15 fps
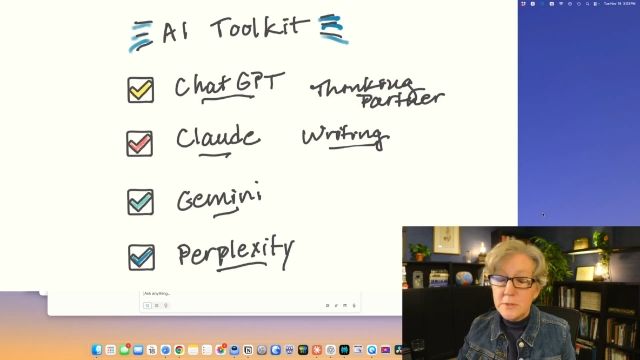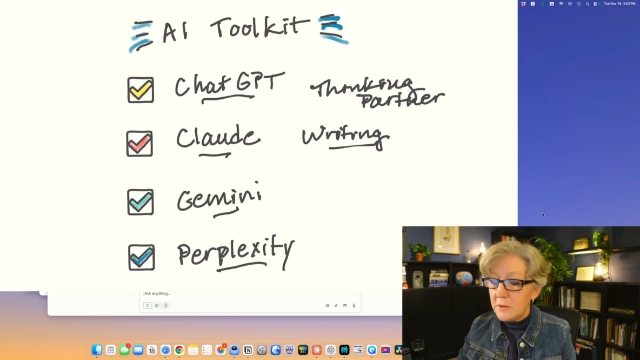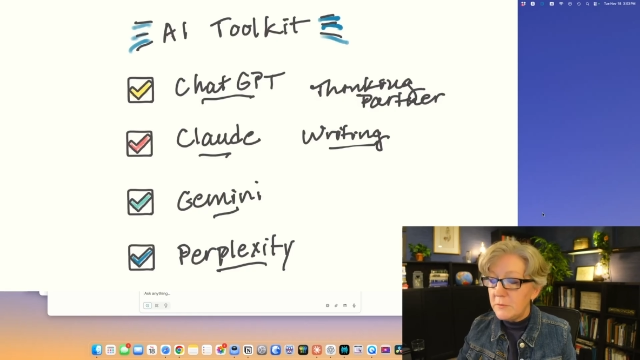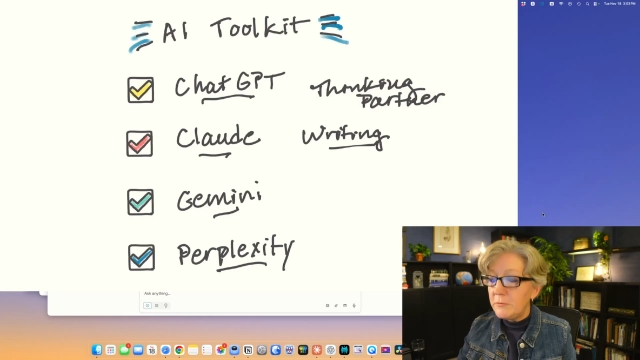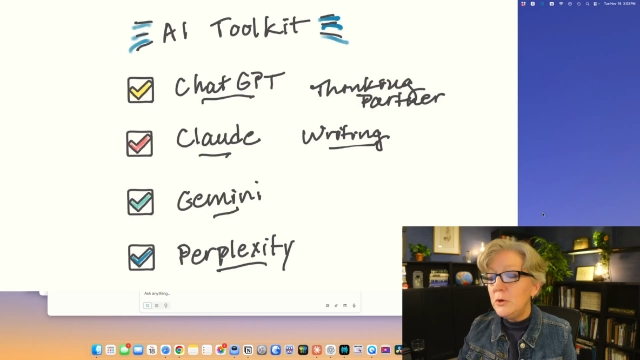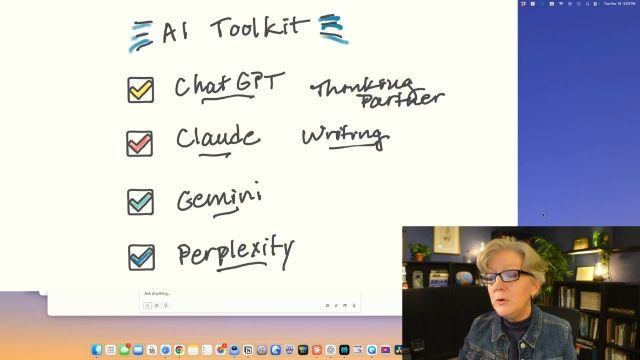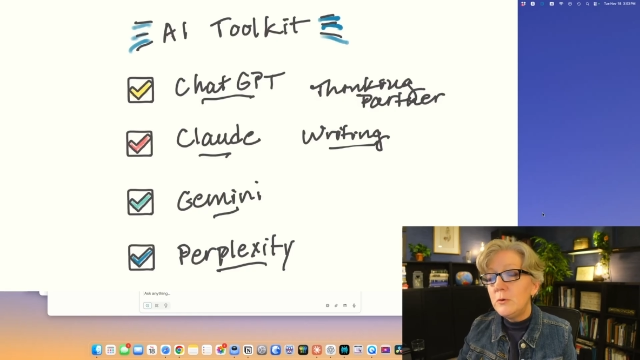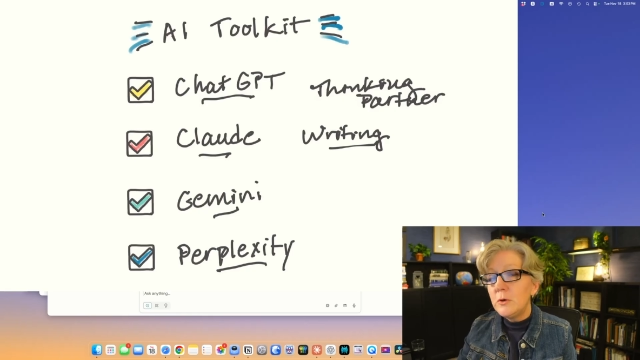if
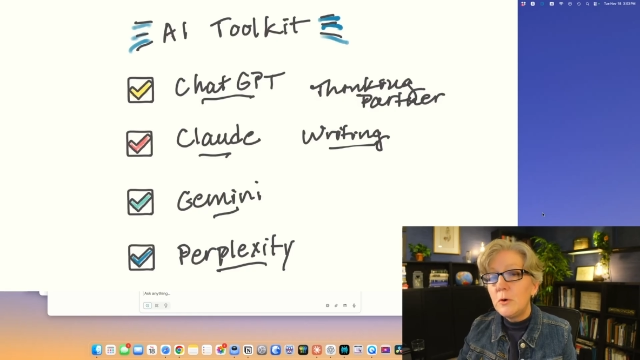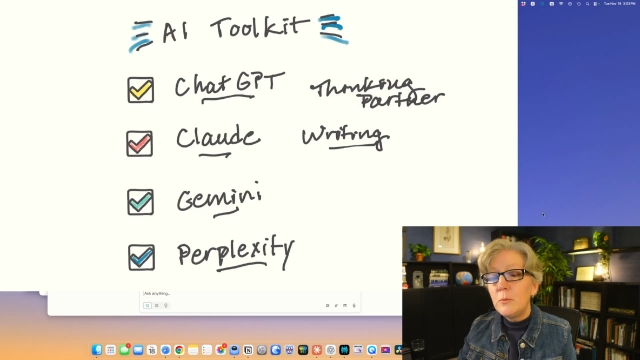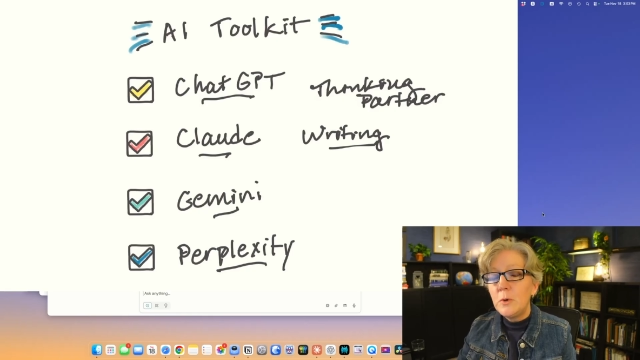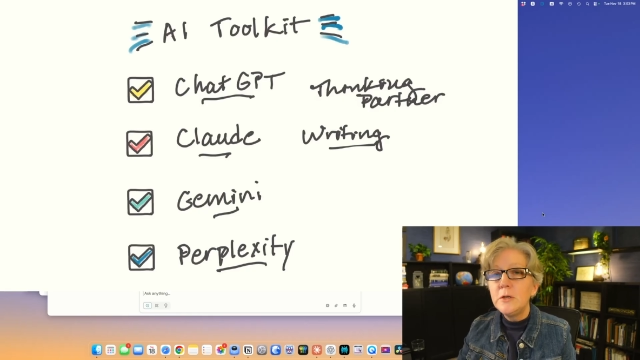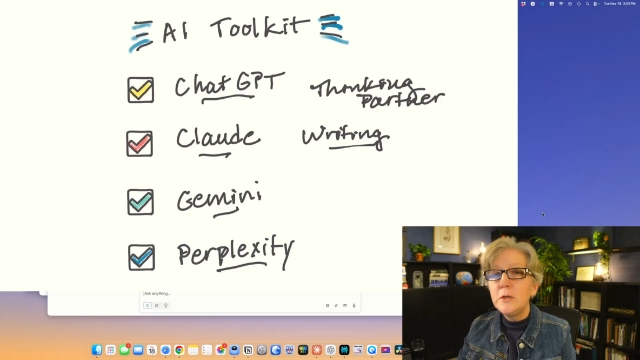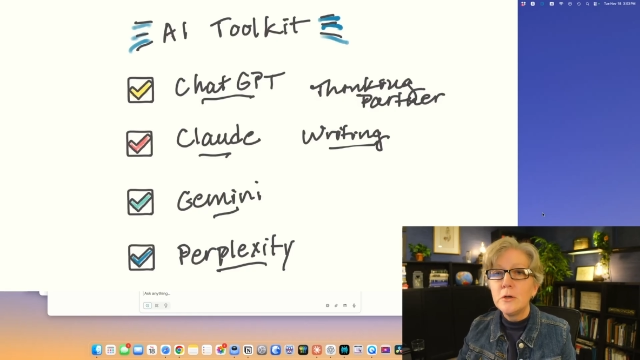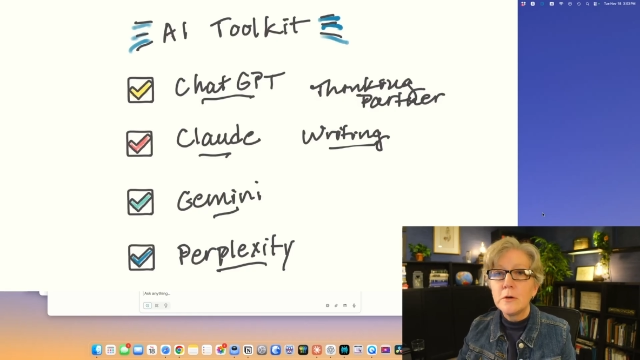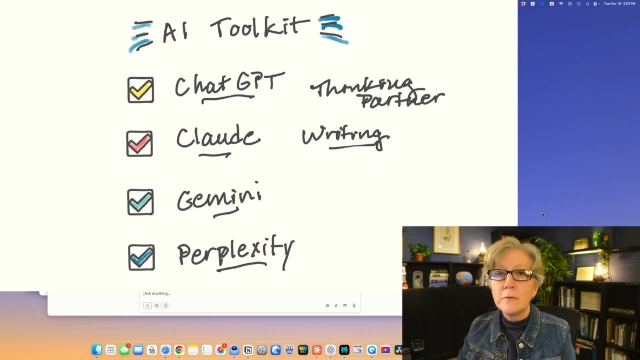you don't want
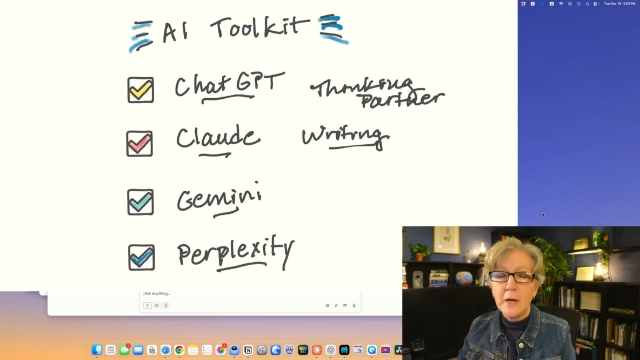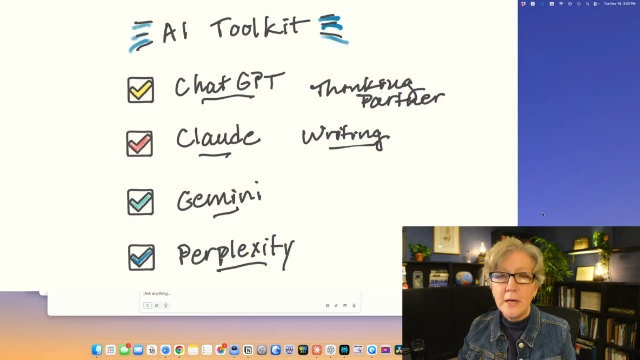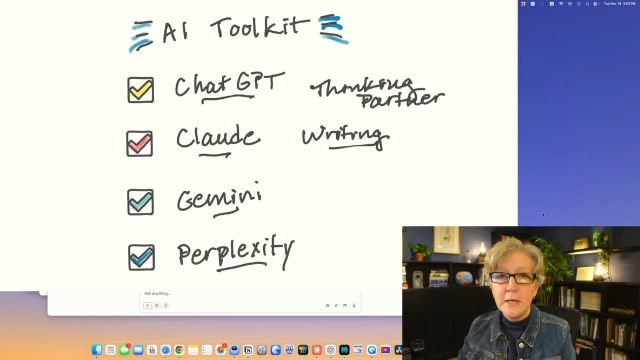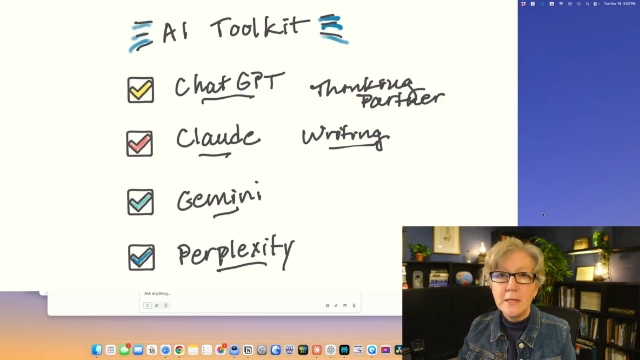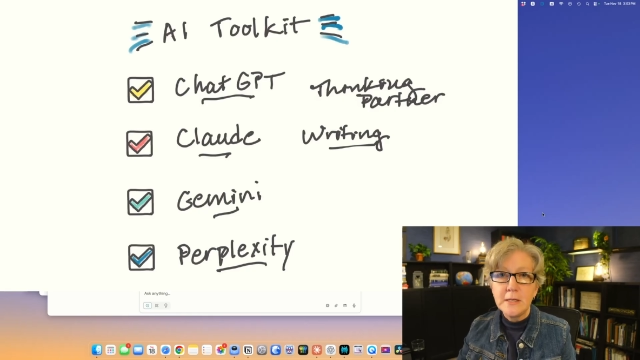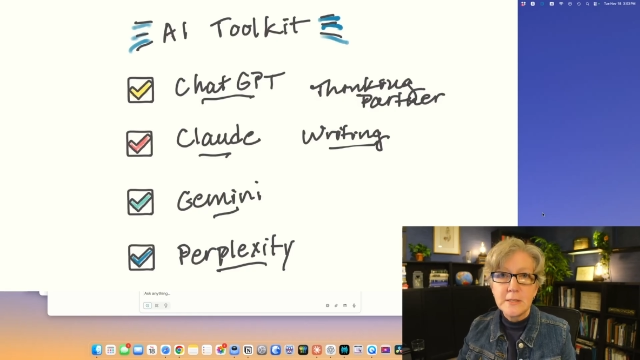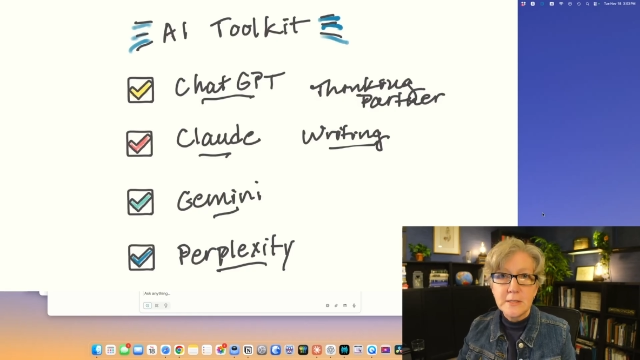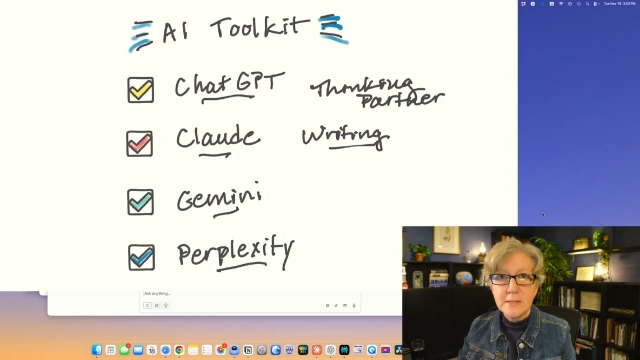your
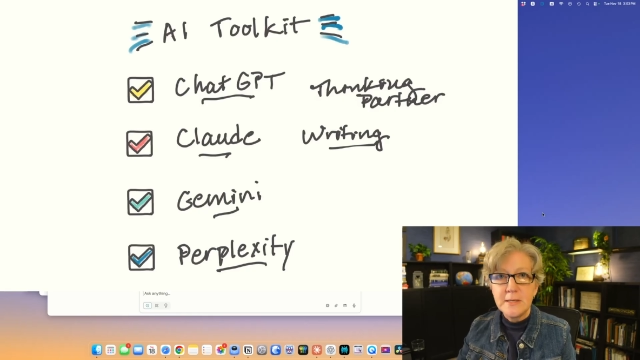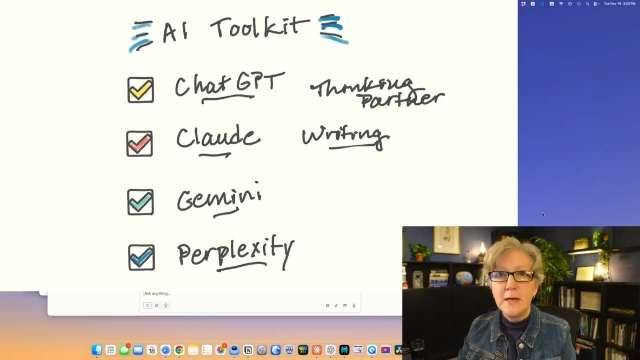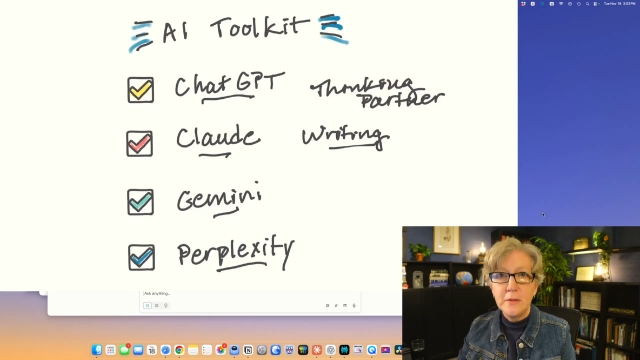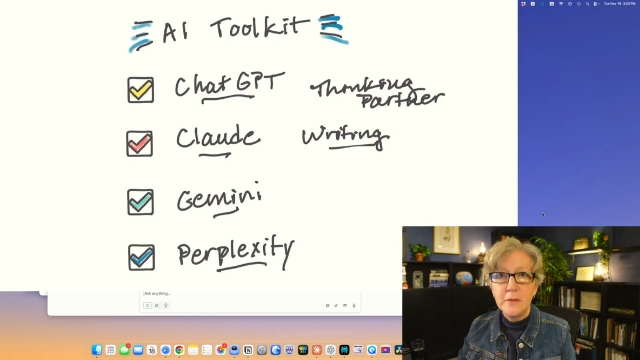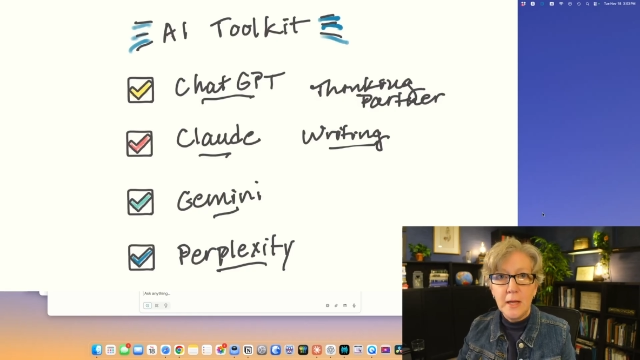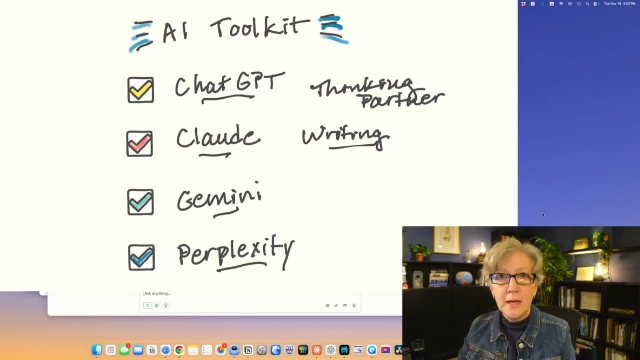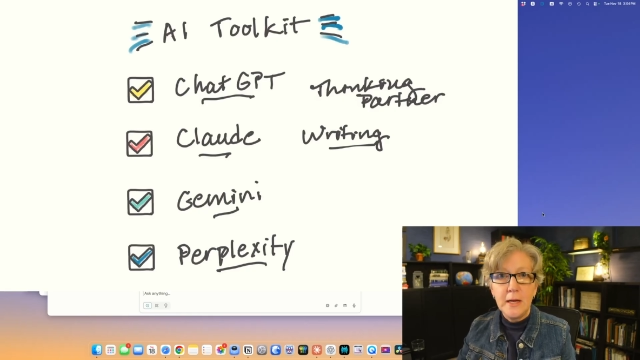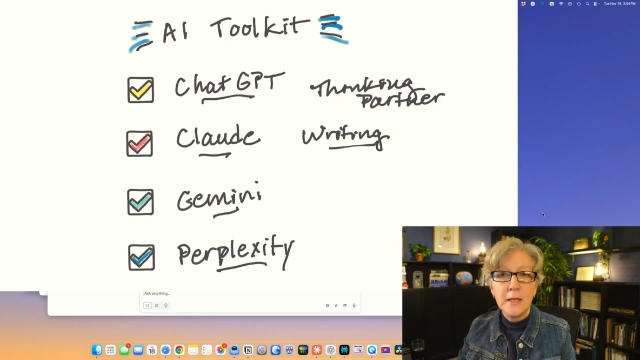writing to sound
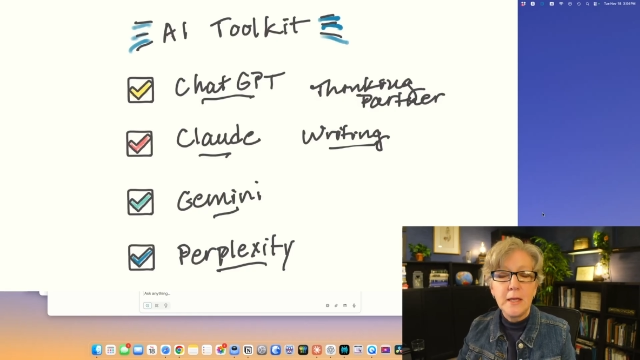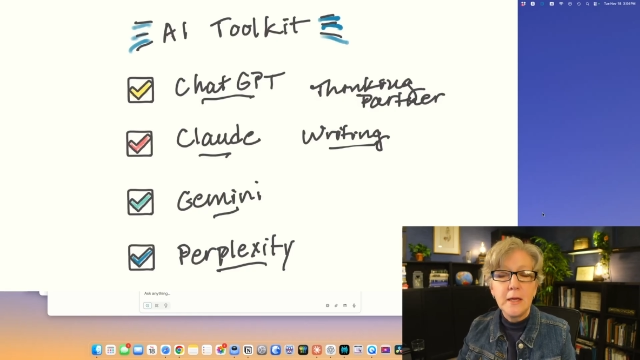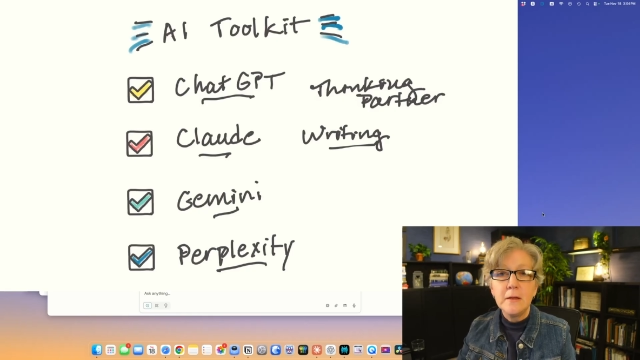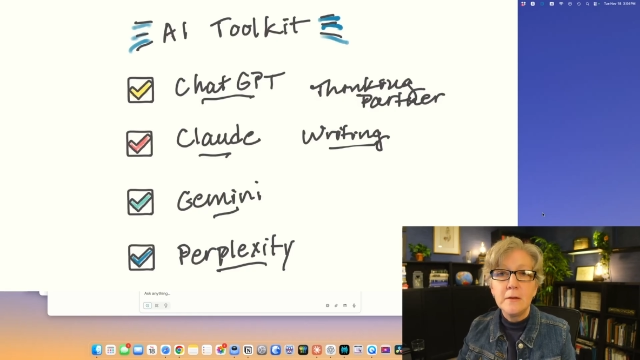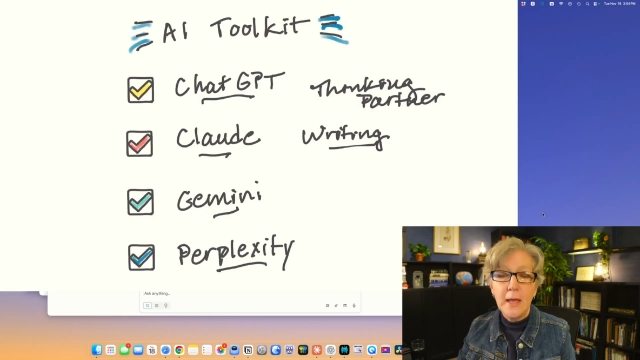like